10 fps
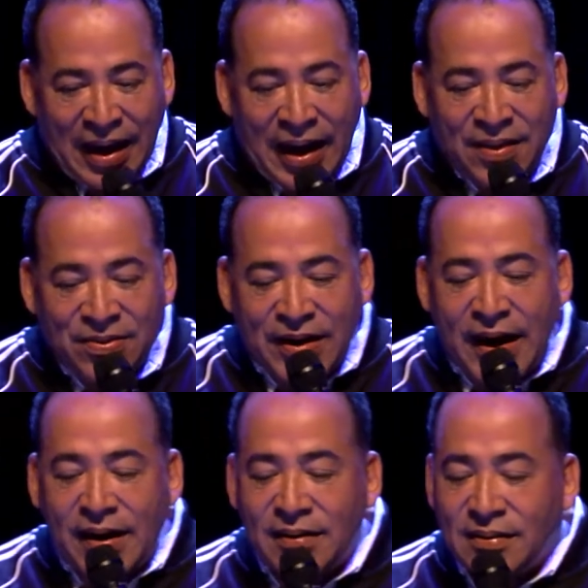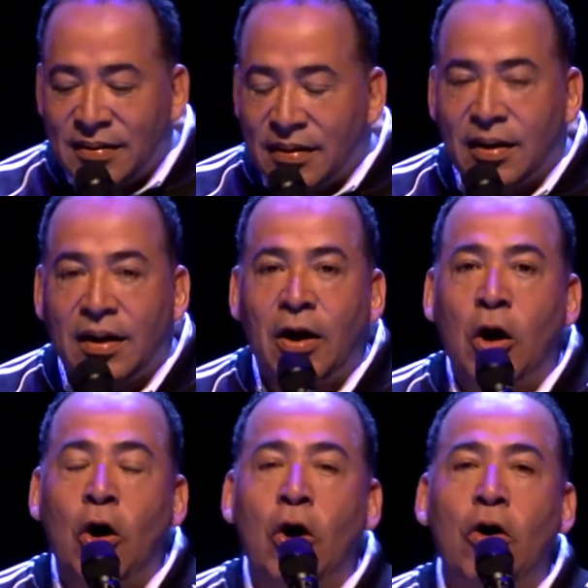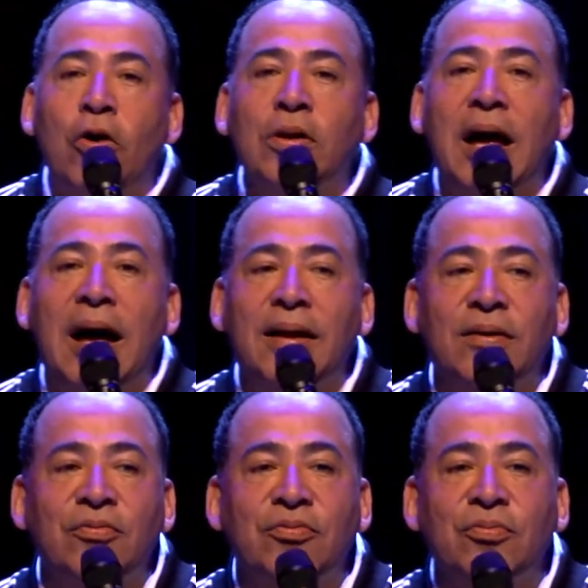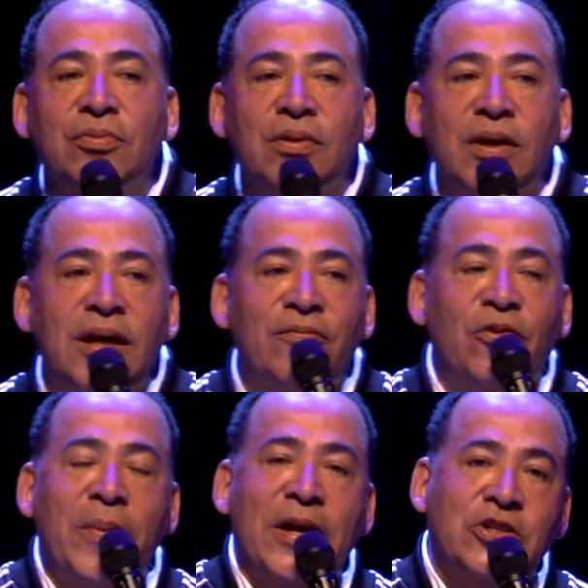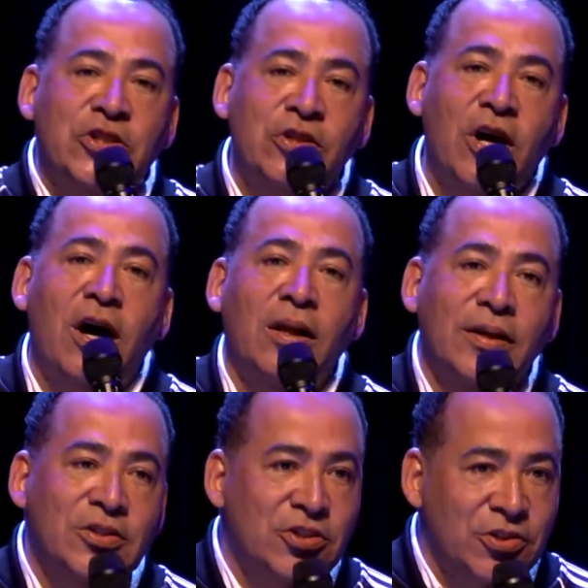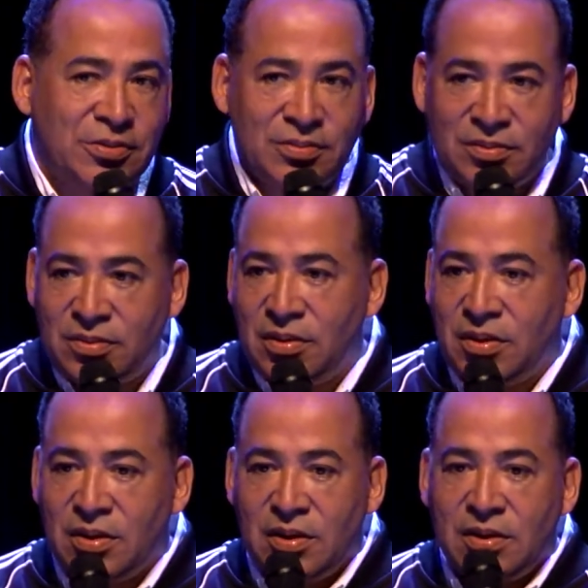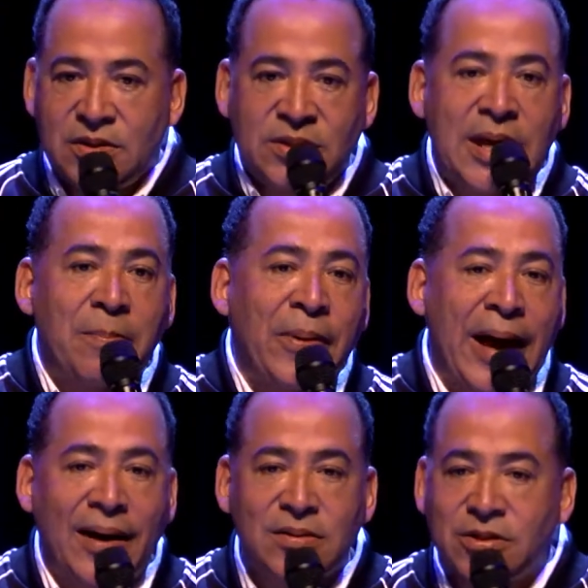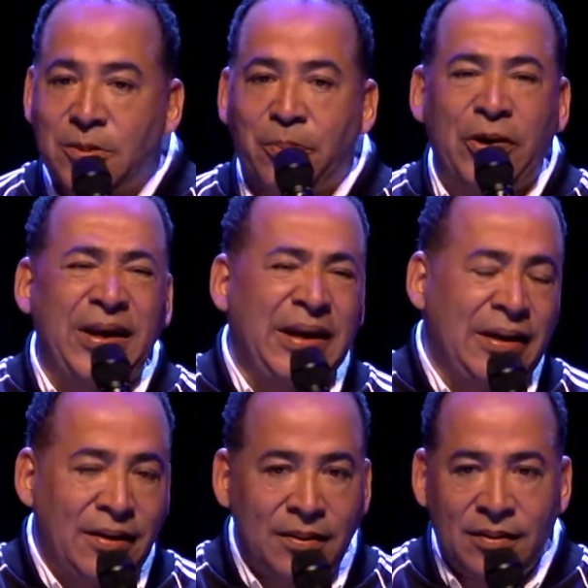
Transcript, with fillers: And then a whole lot of information, knowledge, setbacks, debris,